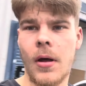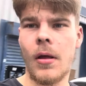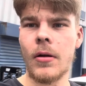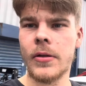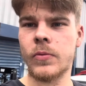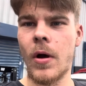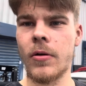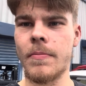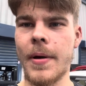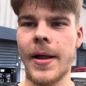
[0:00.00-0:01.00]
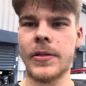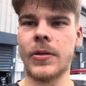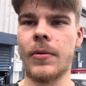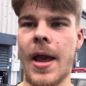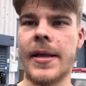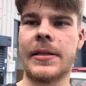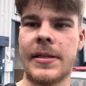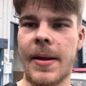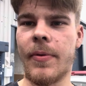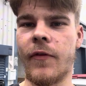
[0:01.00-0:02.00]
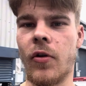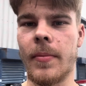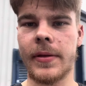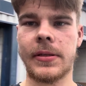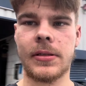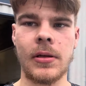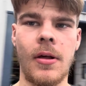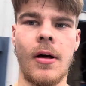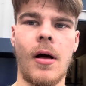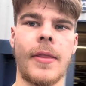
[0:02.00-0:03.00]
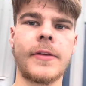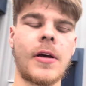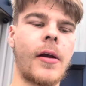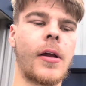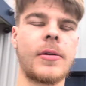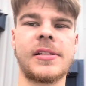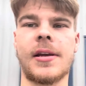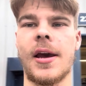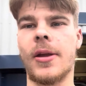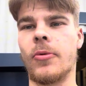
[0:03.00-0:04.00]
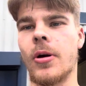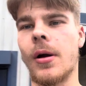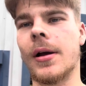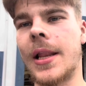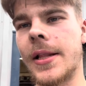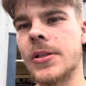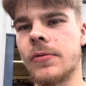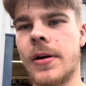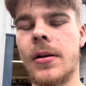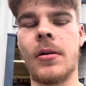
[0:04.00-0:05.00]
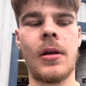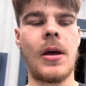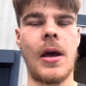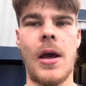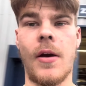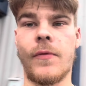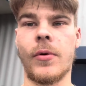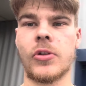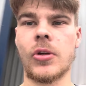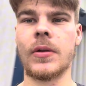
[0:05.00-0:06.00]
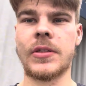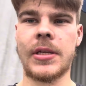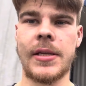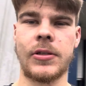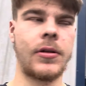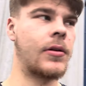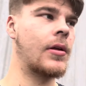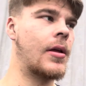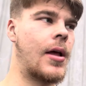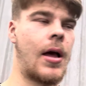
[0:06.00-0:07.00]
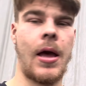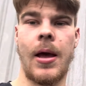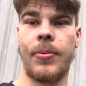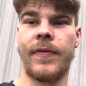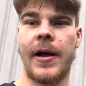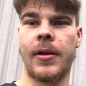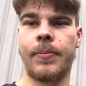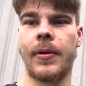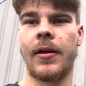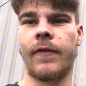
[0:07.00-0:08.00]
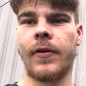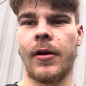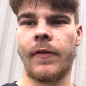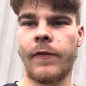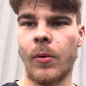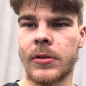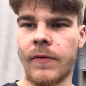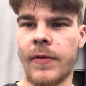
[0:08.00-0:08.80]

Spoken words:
Hello guys, welcome back to SSA Performance. On the dyno today, we've got a Glanza in for a tuning session. We've had a bit of faults of